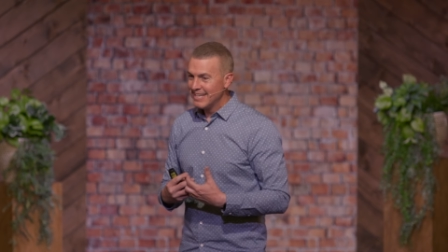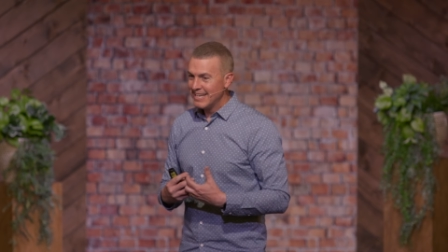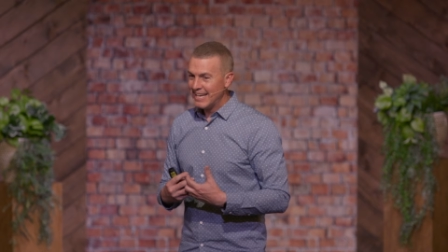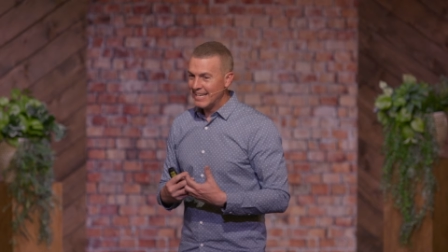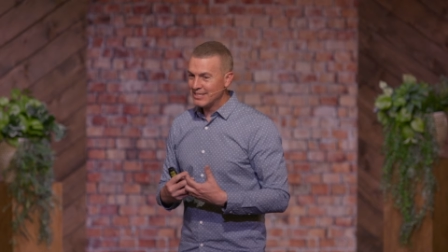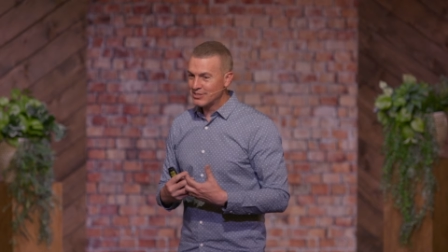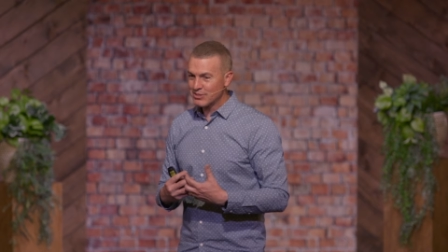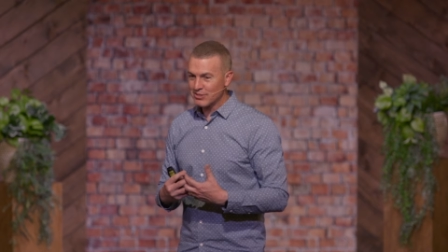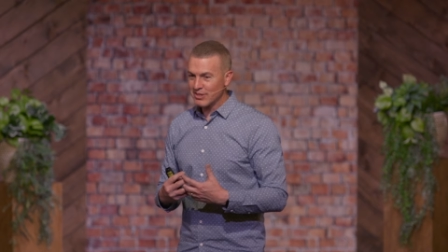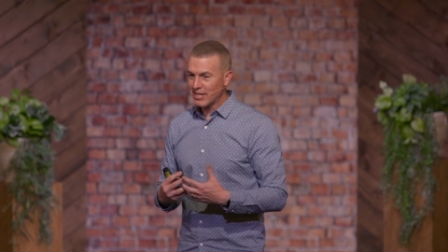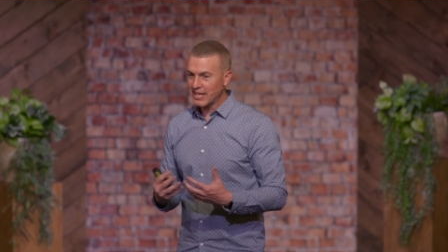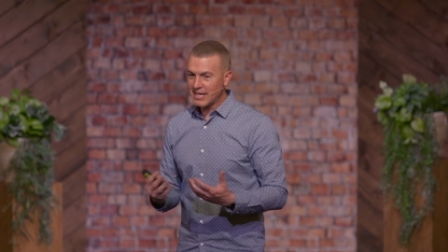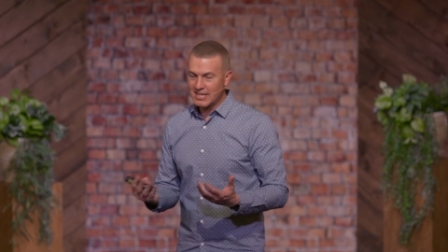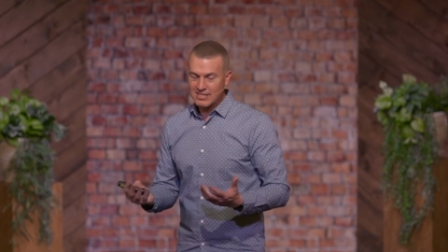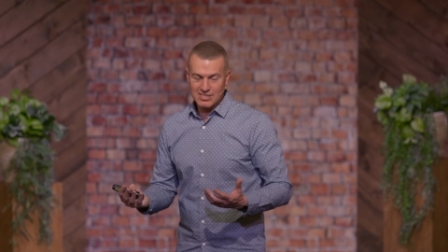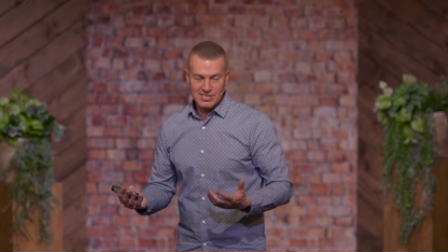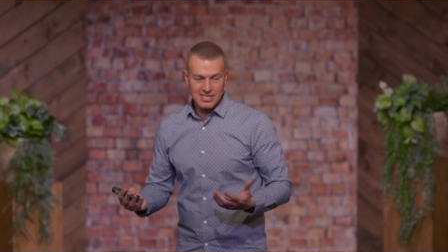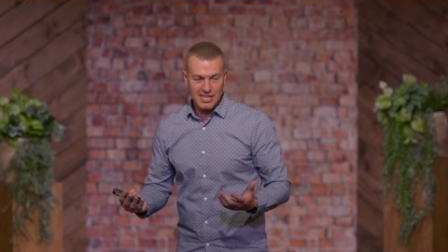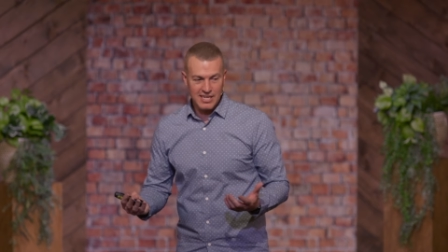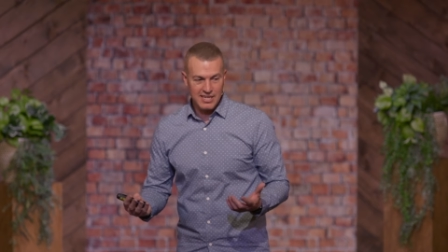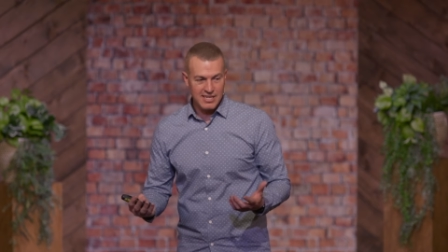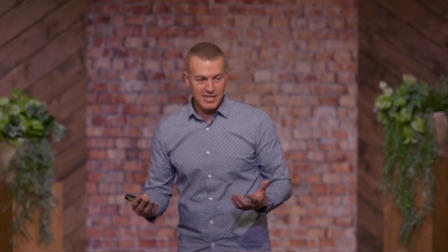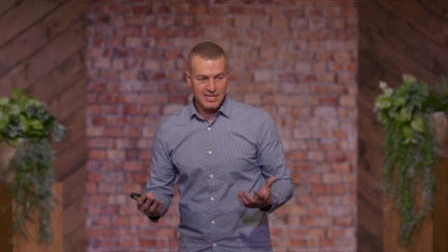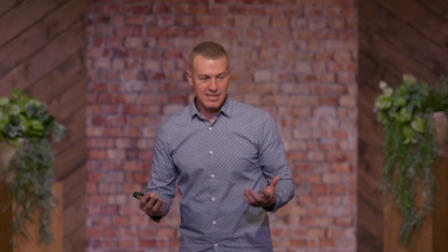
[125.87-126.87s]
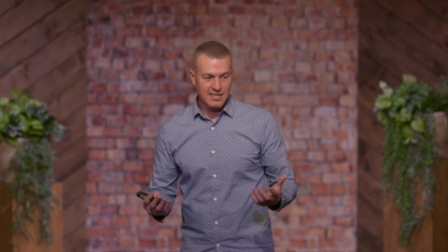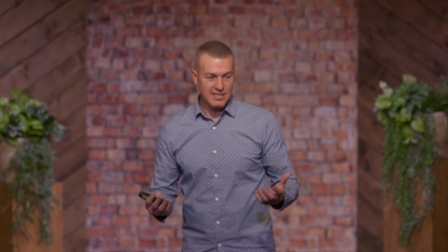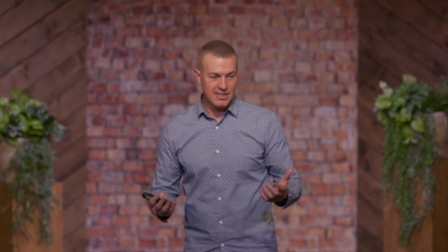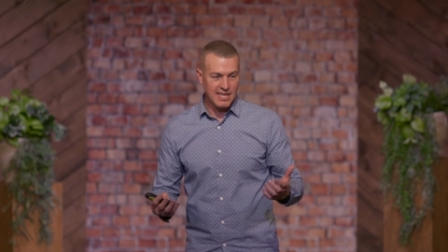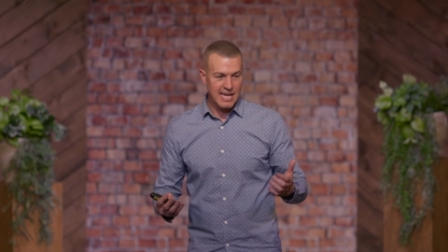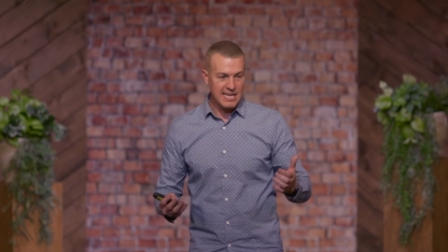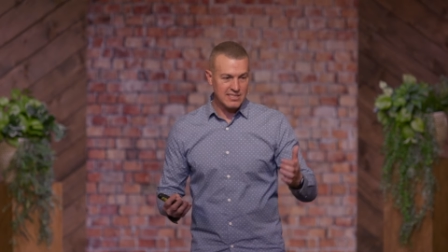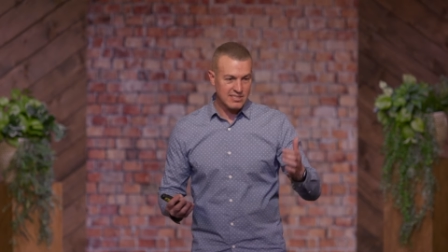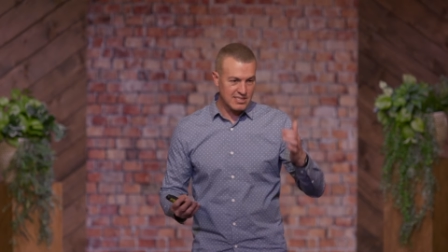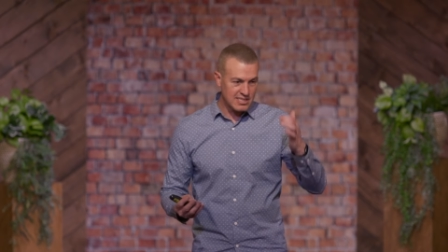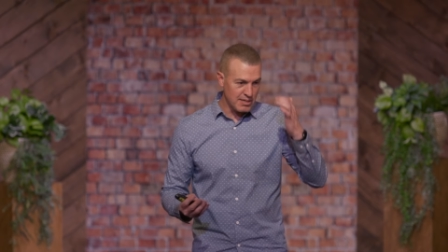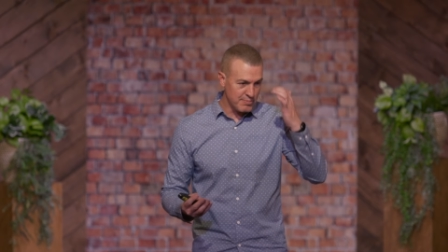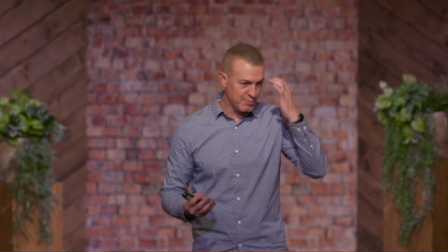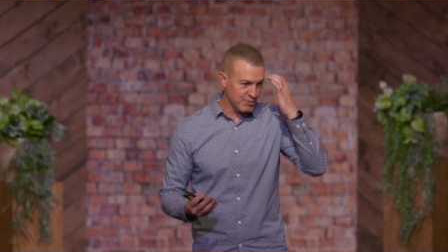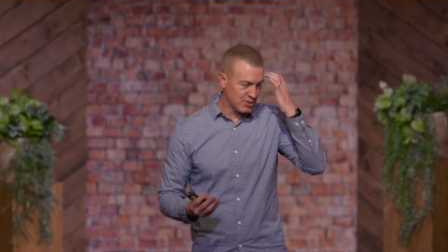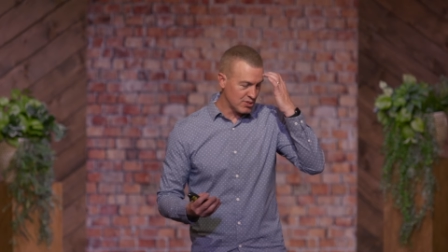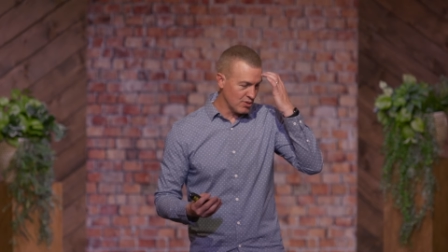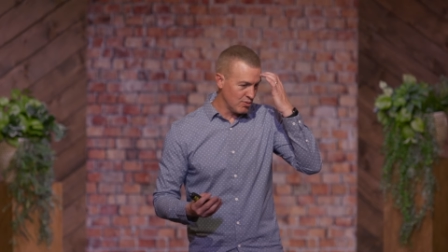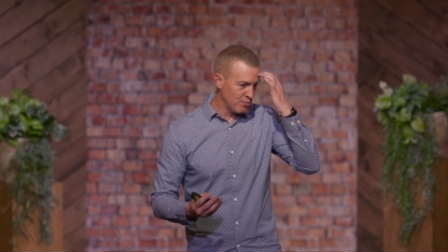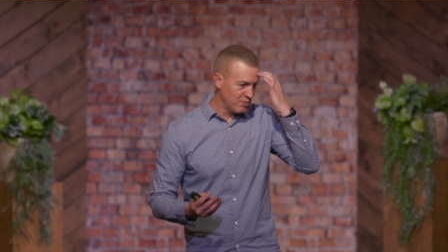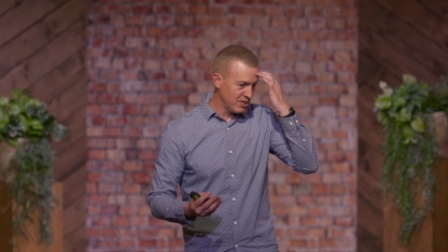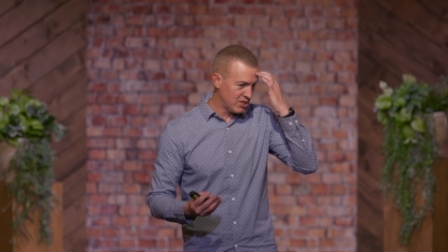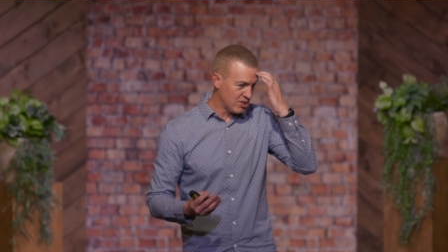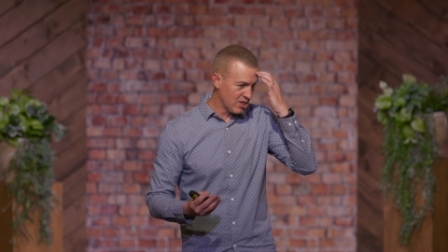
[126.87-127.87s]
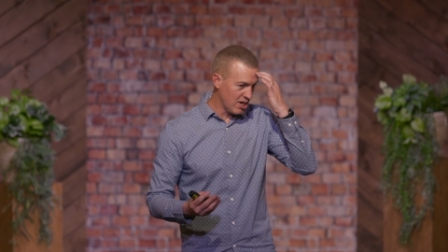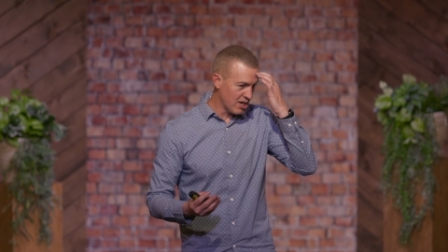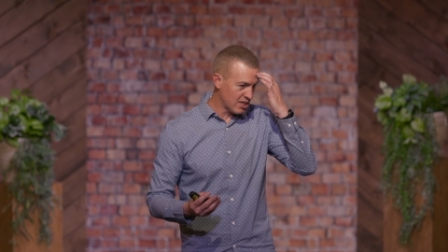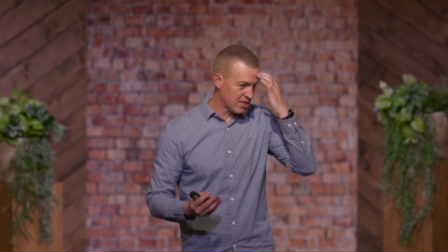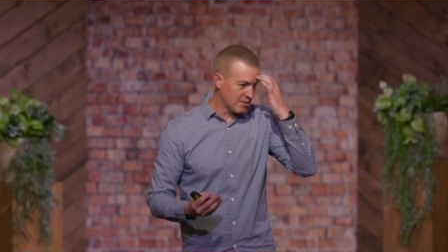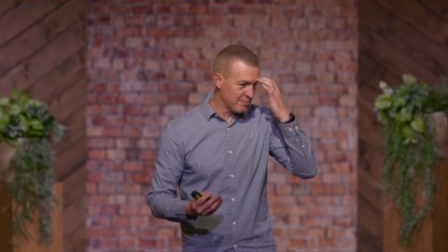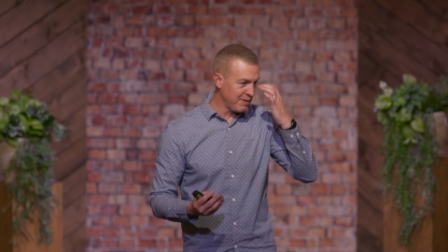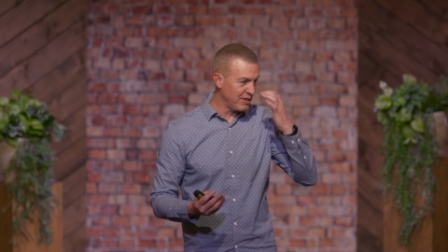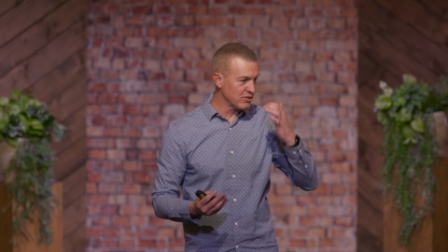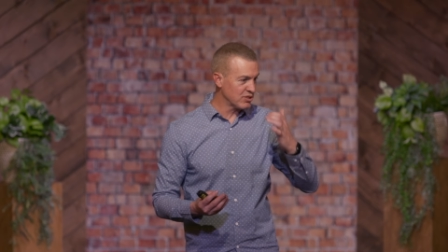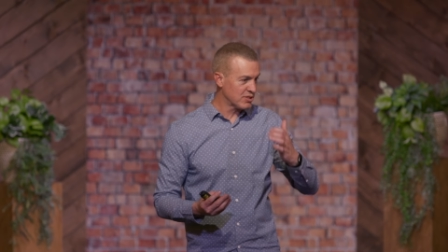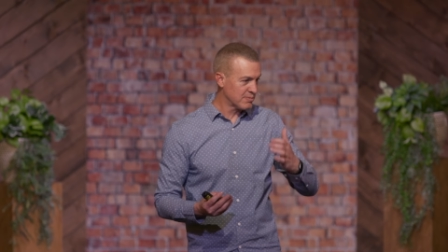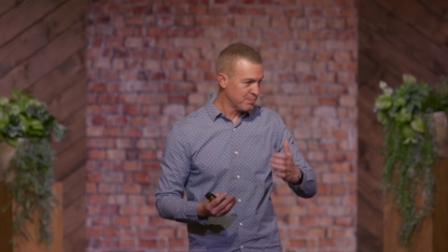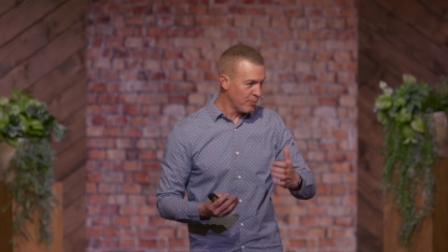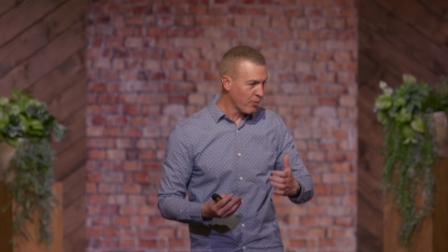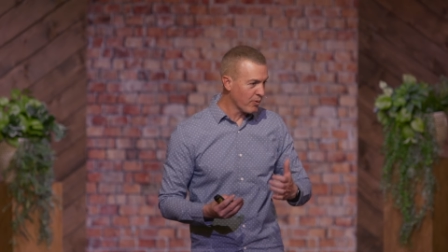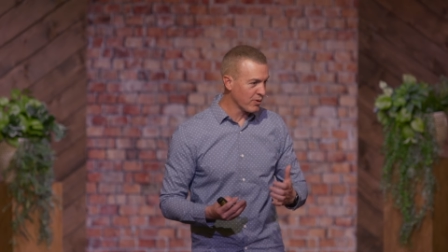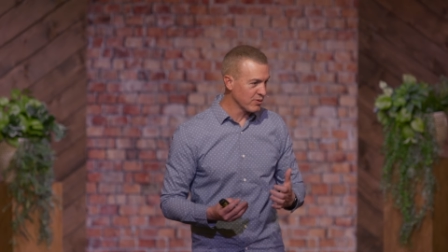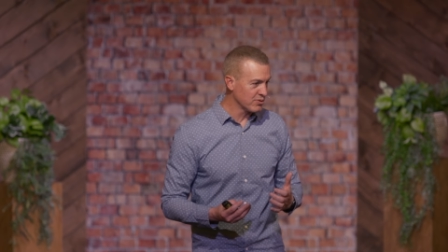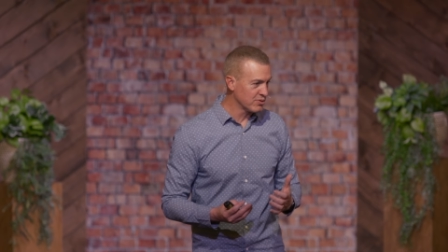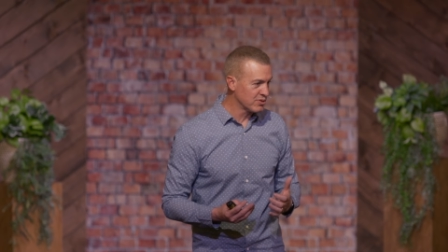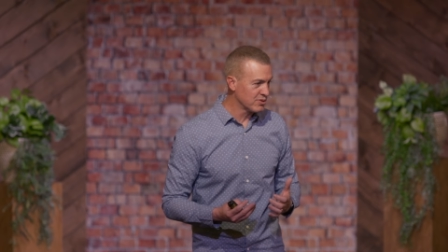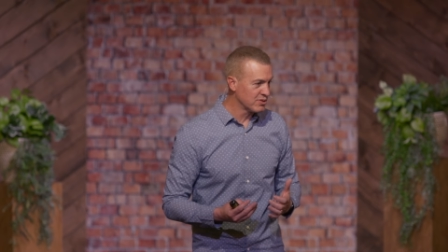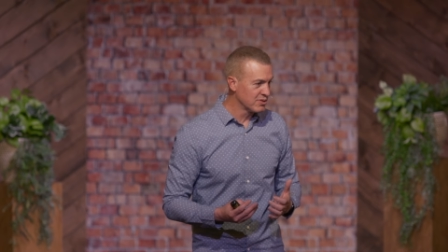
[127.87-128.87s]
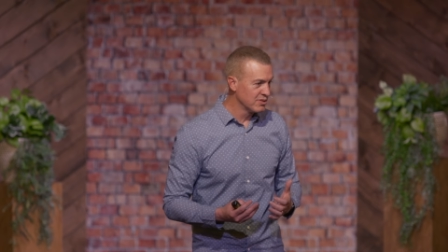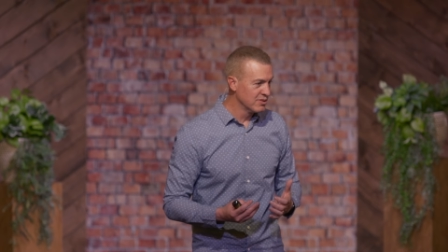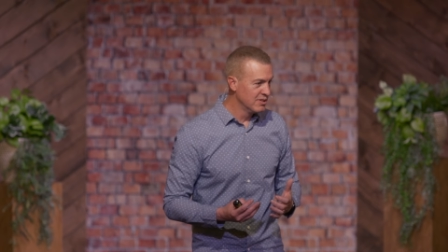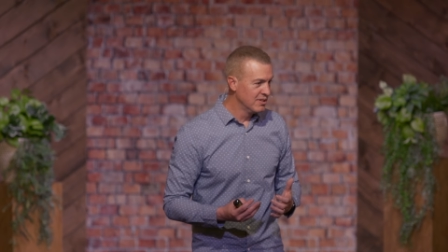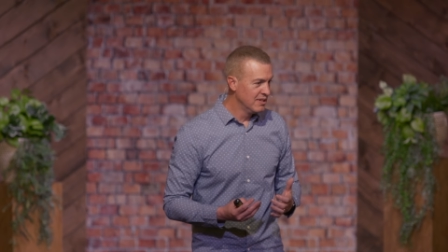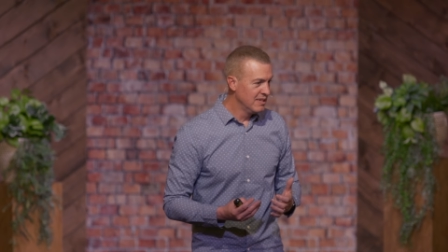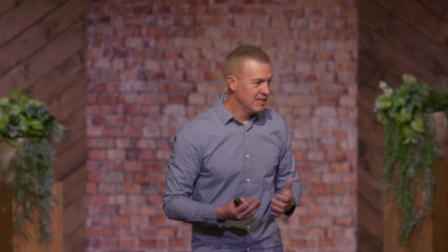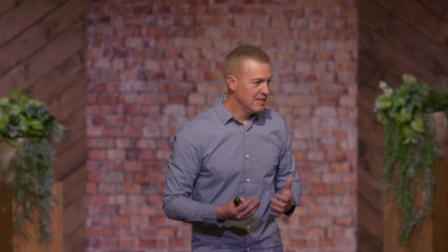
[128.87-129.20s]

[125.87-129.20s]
And so like I said, in the last episode, we talked about sports,